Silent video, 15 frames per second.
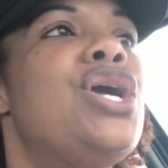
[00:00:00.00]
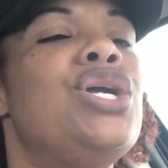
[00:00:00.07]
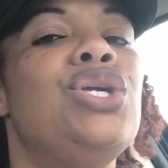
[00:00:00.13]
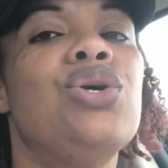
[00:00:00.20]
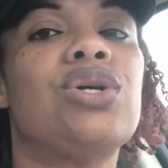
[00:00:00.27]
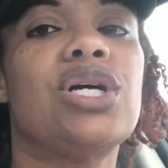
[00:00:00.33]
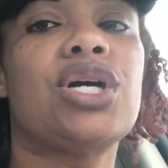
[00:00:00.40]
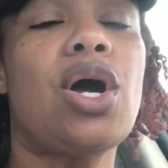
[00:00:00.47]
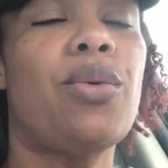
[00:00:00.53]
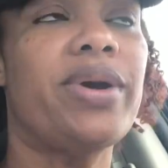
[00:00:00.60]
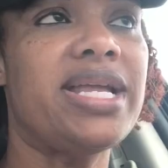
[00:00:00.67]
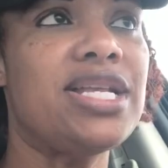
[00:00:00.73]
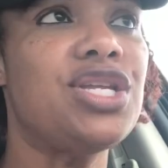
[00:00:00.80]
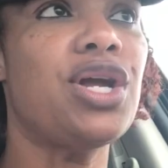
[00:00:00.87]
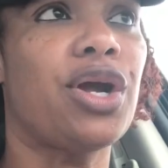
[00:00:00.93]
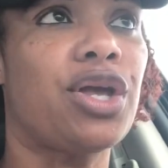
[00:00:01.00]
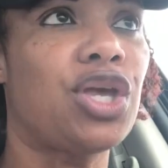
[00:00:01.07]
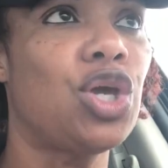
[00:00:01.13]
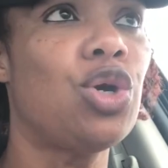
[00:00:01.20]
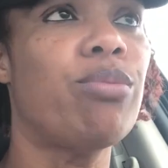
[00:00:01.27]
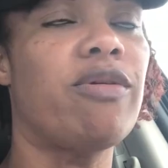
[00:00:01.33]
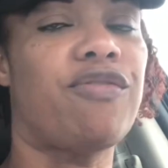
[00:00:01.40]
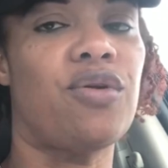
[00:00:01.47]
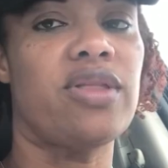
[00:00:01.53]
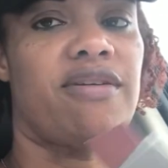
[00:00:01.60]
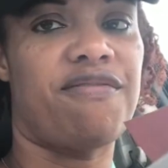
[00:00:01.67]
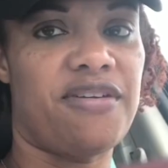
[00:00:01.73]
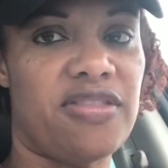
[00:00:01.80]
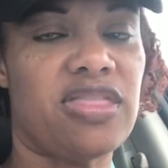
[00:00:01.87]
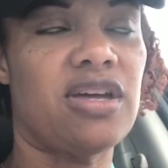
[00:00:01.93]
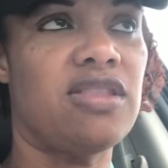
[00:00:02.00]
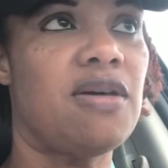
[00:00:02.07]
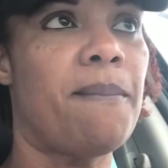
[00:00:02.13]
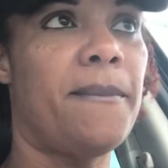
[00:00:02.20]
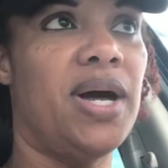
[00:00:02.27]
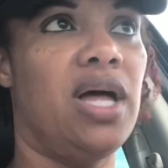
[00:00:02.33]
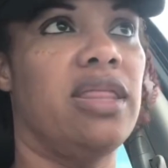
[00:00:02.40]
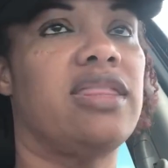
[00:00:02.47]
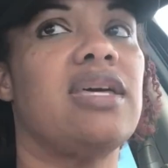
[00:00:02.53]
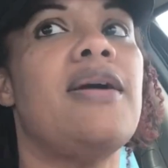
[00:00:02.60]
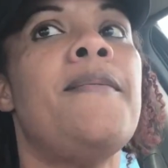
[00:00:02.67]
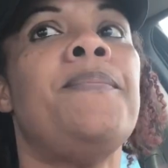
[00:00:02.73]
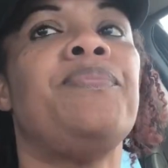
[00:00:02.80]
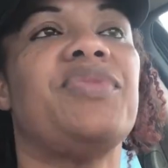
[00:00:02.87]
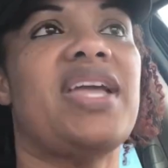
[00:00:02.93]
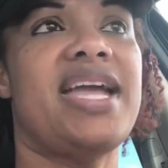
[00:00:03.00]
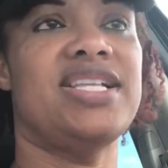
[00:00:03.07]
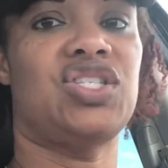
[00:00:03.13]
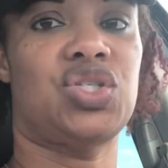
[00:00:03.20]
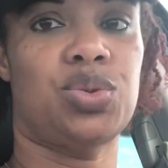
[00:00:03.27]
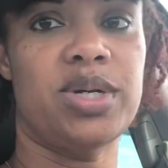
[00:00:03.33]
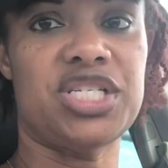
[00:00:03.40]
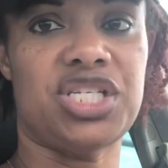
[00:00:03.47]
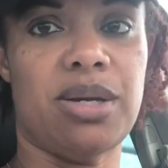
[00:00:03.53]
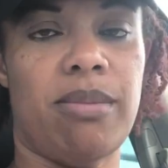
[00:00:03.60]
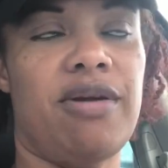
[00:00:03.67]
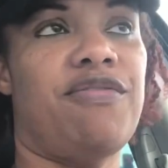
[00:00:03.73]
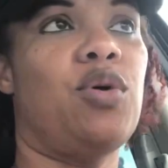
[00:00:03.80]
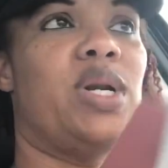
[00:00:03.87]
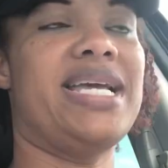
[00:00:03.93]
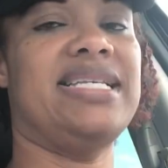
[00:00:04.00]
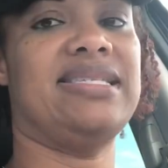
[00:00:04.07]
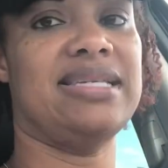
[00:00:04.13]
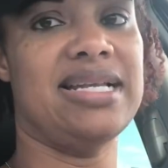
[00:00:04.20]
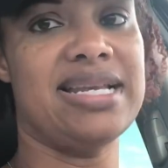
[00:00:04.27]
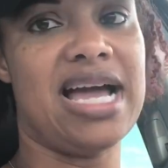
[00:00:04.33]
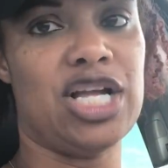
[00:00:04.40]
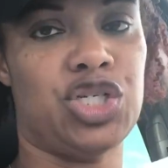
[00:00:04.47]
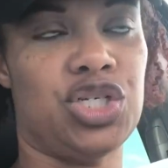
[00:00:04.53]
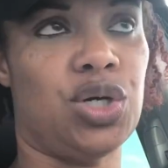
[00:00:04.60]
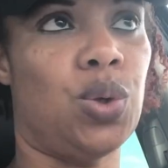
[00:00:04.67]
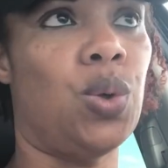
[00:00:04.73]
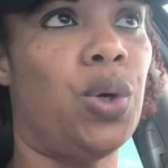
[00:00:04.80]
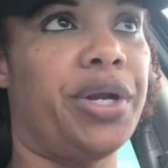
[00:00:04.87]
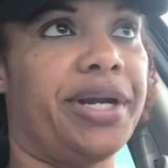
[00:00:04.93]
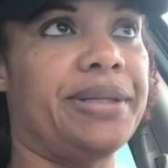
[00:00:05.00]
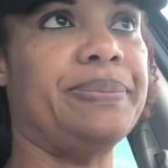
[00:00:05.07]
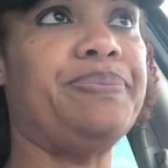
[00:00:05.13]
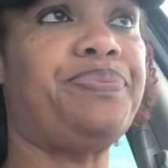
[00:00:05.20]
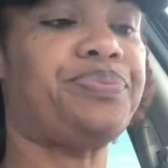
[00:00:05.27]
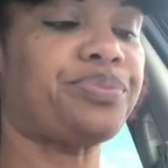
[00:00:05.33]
You could go in your queue before the 5th of the month and switch it before they send out your order.